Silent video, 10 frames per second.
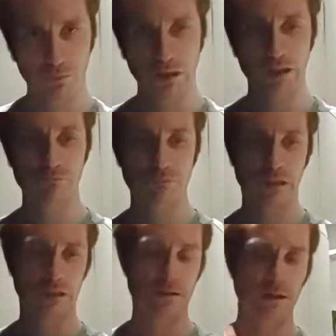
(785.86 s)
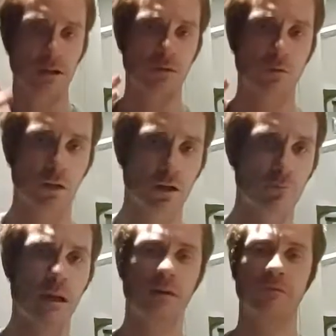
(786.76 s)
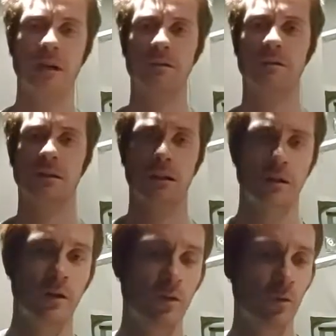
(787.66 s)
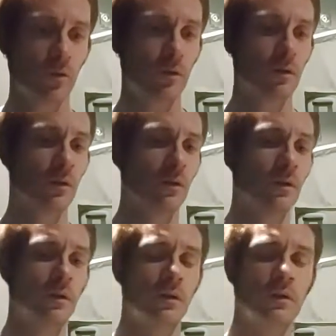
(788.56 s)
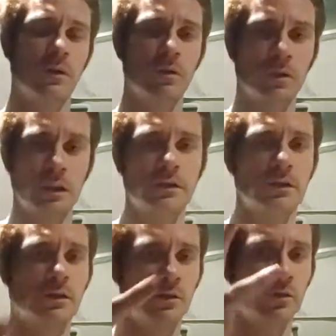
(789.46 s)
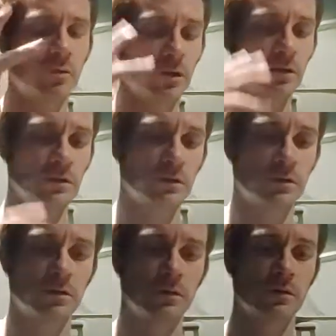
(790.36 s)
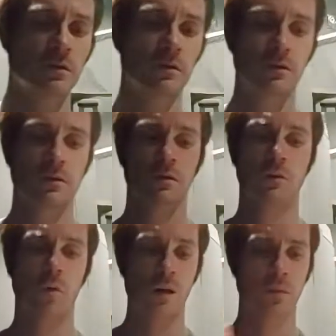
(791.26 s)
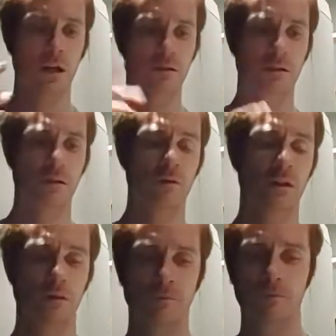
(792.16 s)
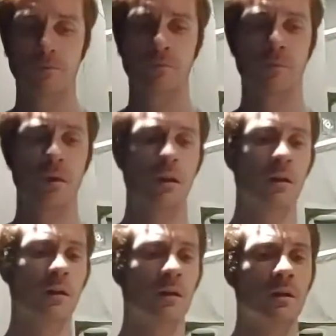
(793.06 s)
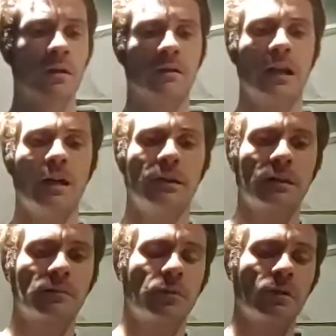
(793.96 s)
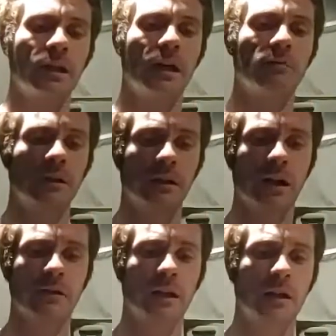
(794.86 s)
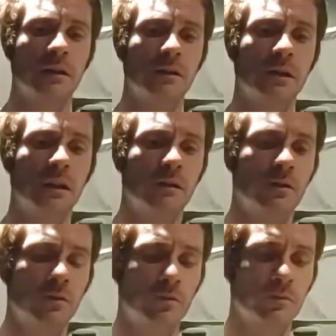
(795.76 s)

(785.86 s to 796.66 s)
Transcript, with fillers: But in a sense, we're manifesting it new. New religion, new world. White positivity. Now, the other point I had written down that I didn't get to,